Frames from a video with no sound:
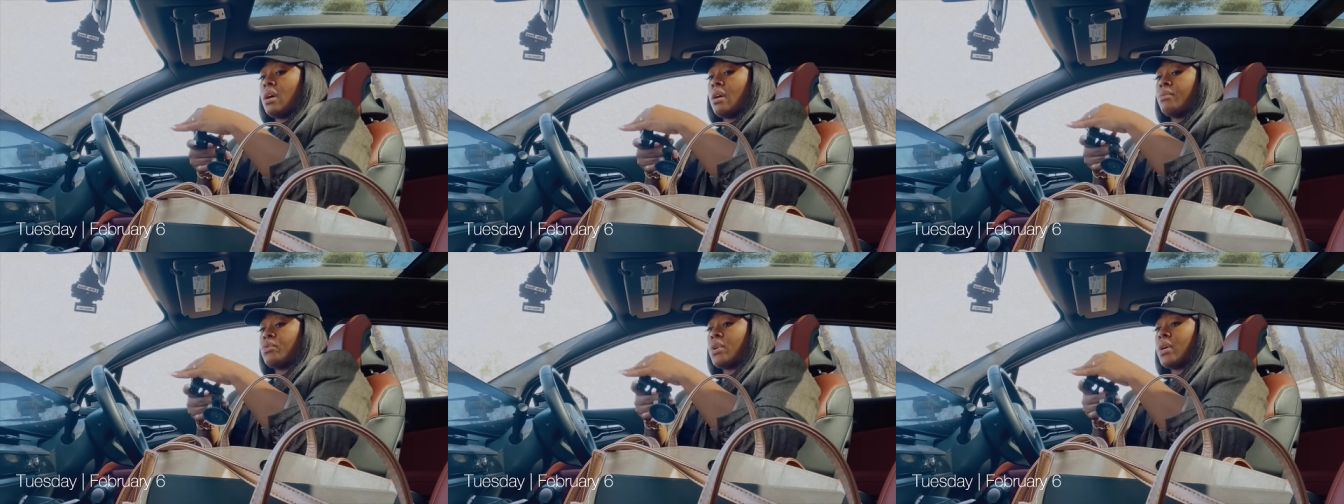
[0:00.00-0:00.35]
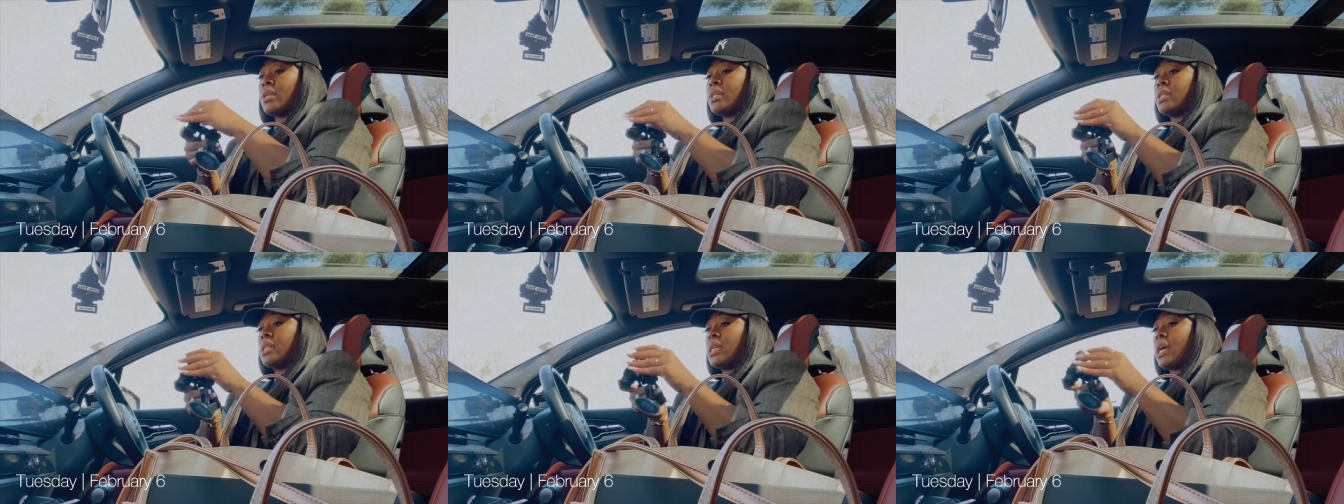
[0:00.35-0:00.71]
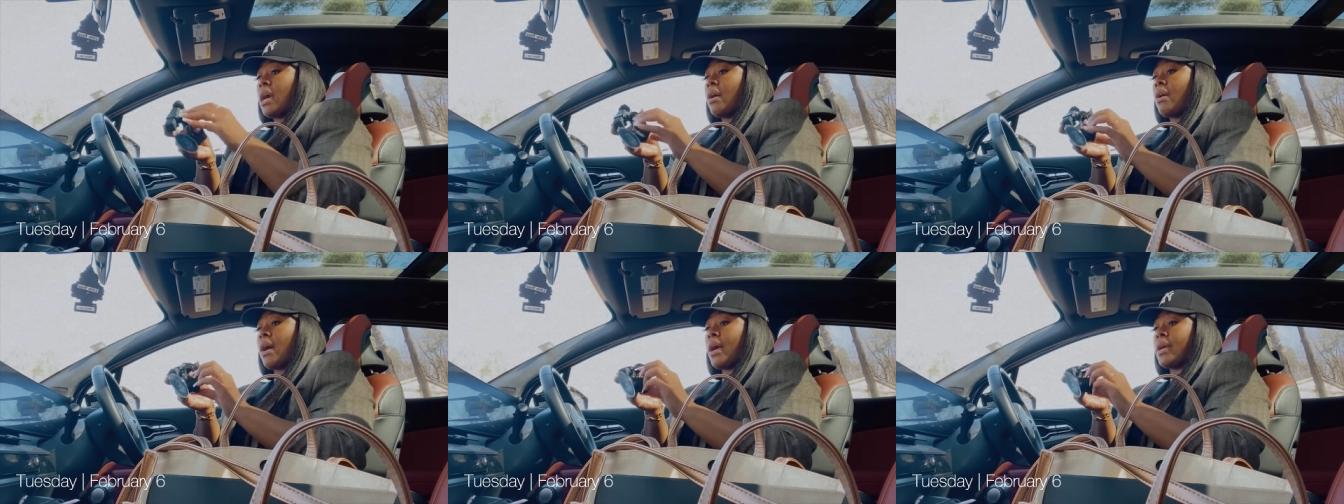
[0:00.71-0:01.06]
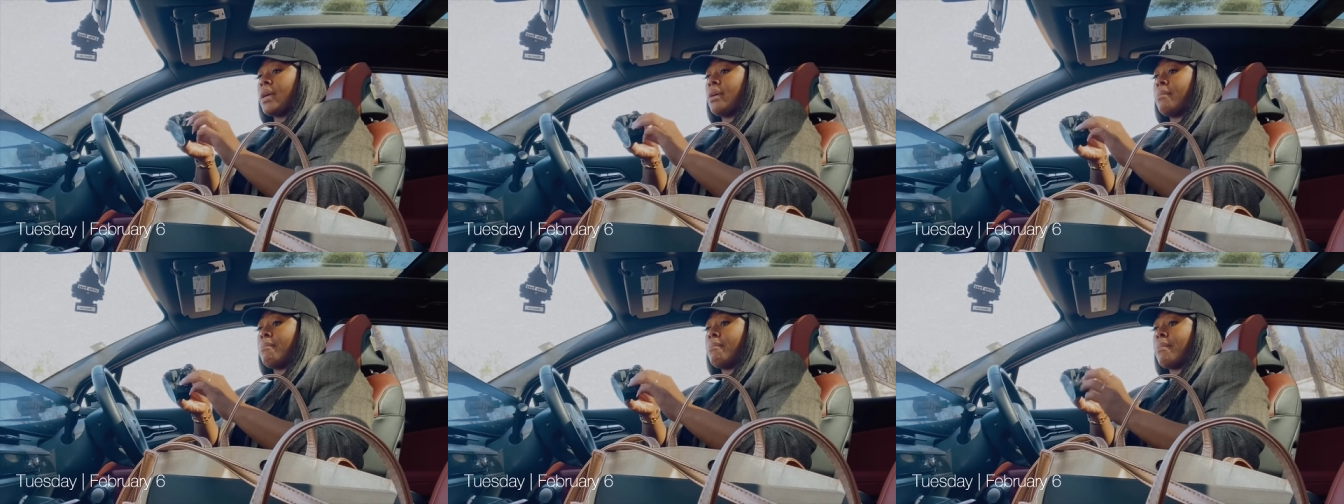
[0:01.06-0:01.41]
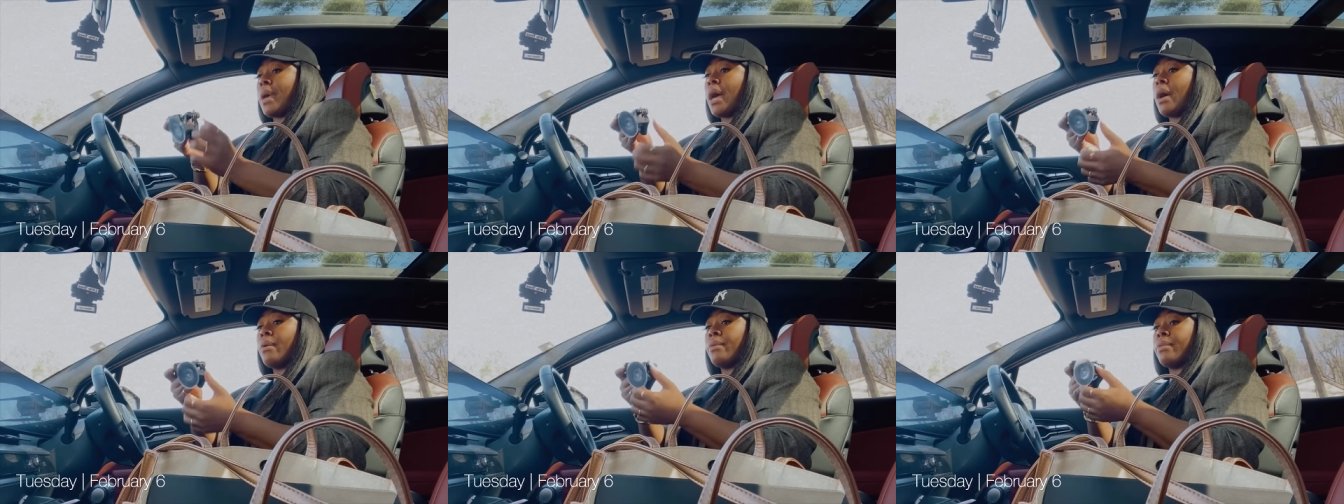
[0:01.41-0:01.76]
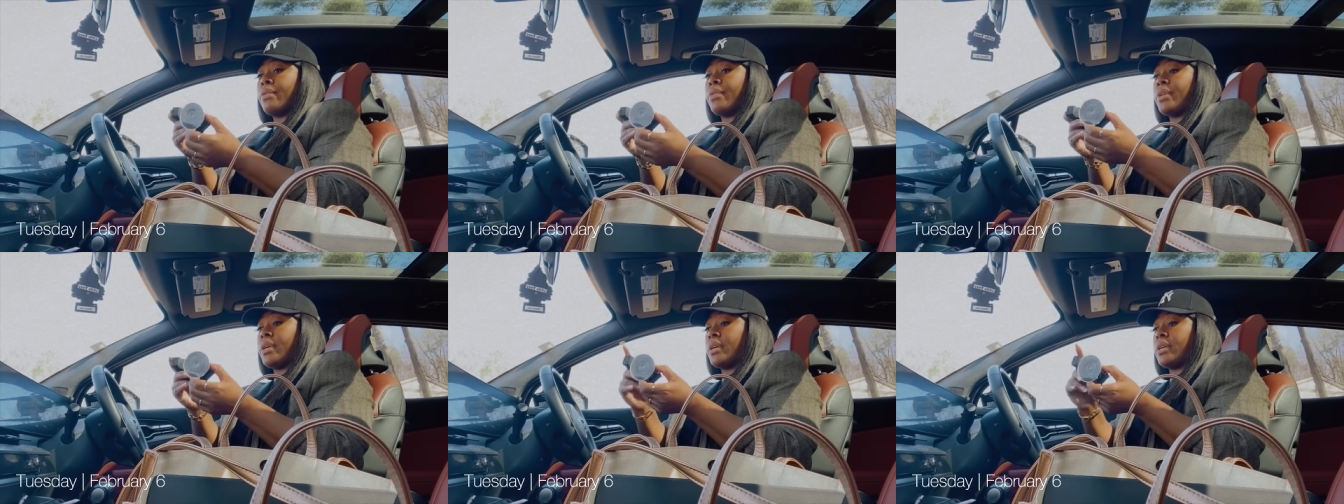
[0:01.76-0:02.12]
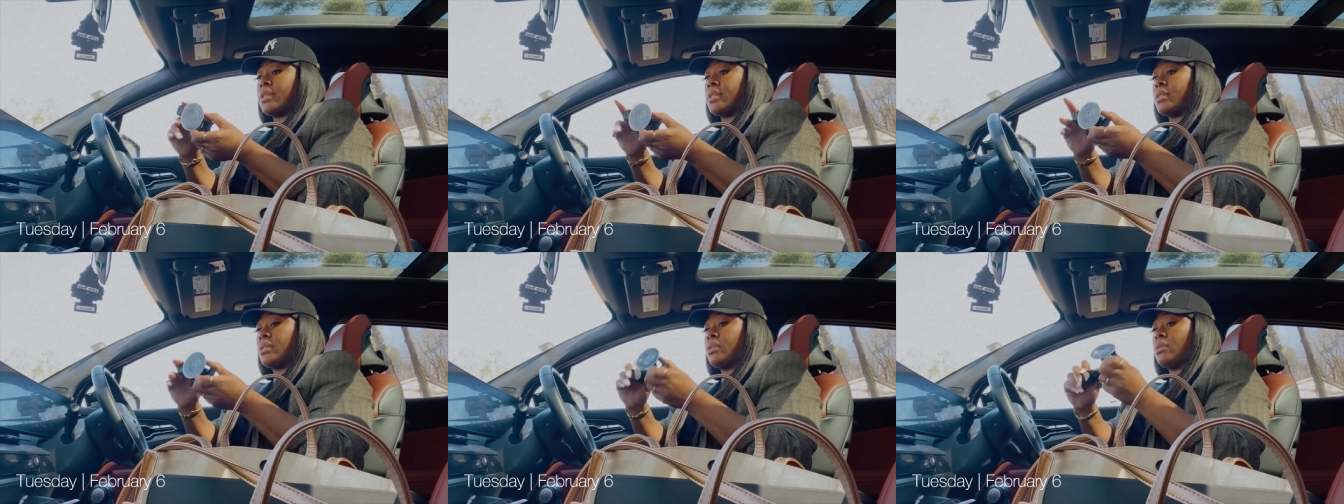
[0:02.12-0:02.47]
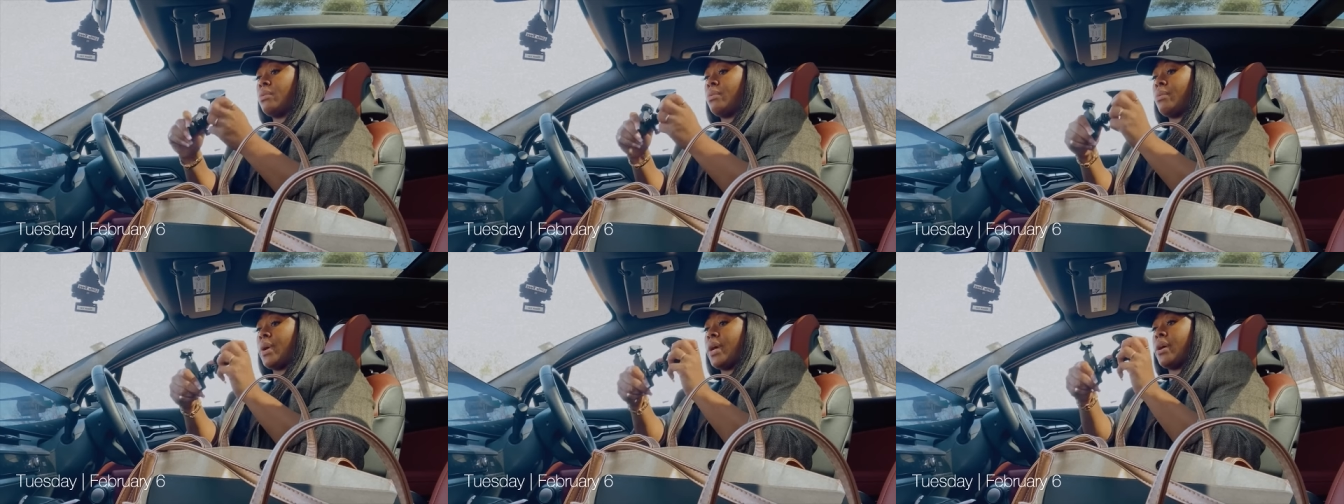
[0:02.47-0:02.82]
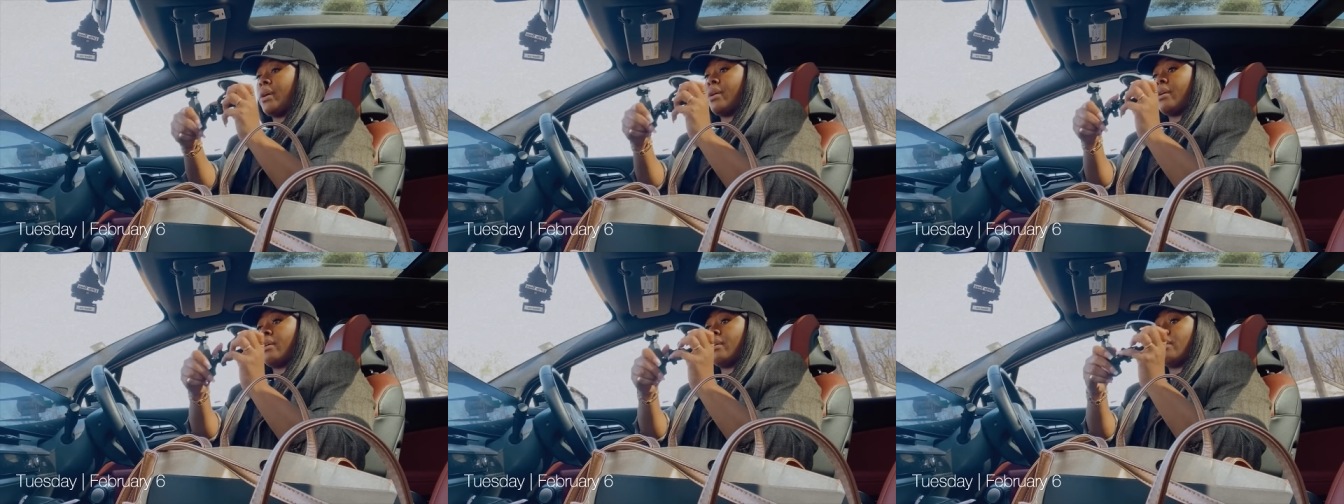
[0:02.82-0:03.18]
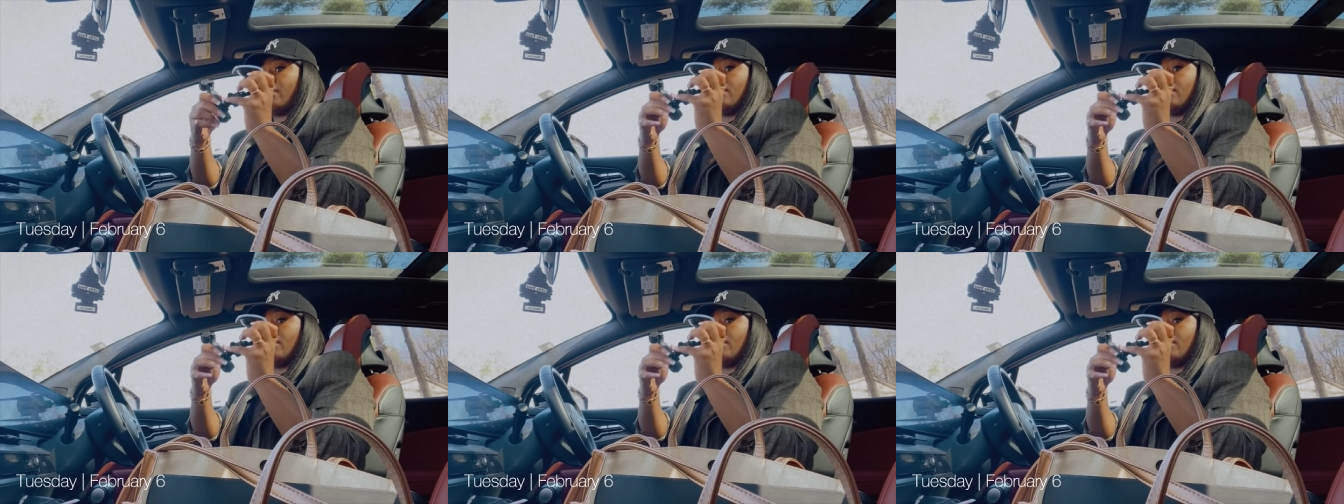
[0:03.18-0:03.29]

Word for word: I'm trying to see how I can mount this to where